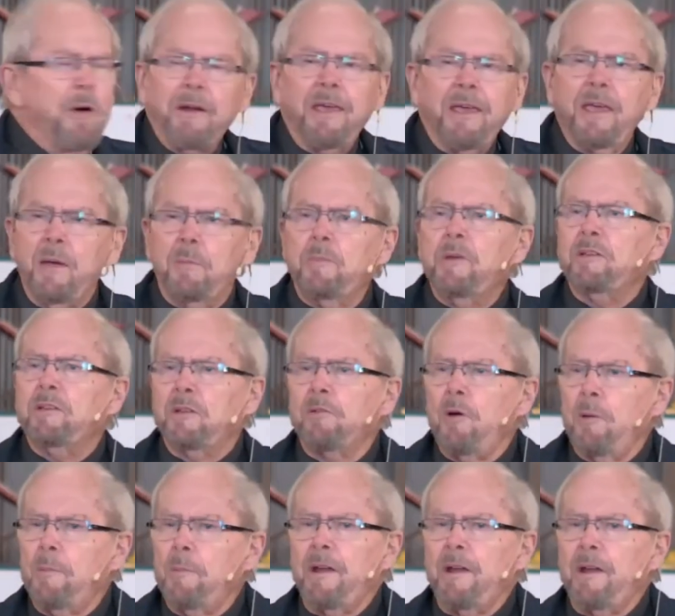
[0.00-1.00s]
Anybody here
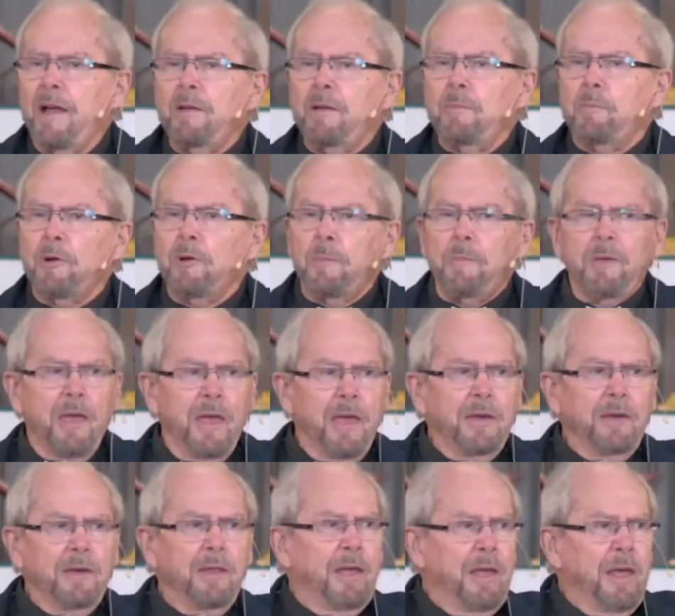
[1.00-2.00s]
been to Robben Island? Put
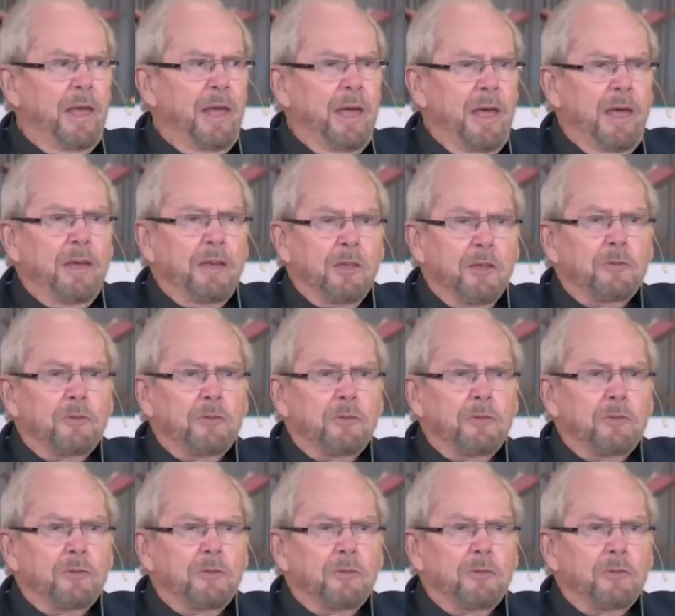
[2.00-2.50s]
up your hand.